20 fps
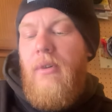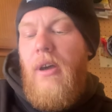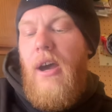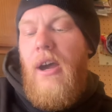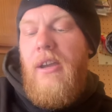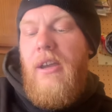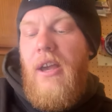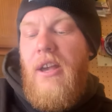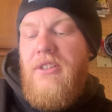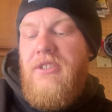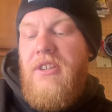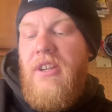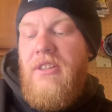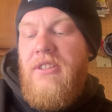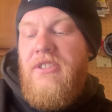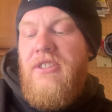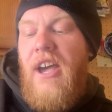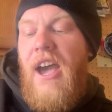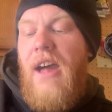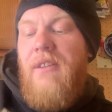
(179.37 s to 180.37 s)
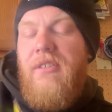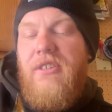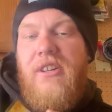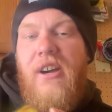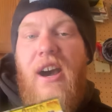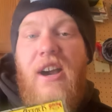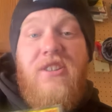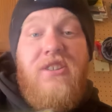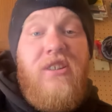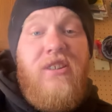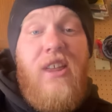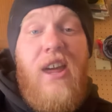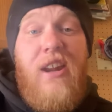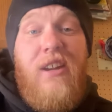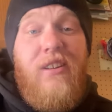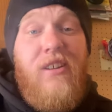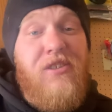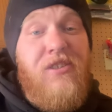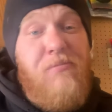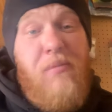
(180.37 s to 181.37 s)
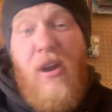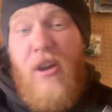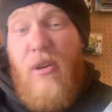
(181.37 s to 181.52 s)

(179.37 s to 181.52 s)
I guess it's advertising that it does better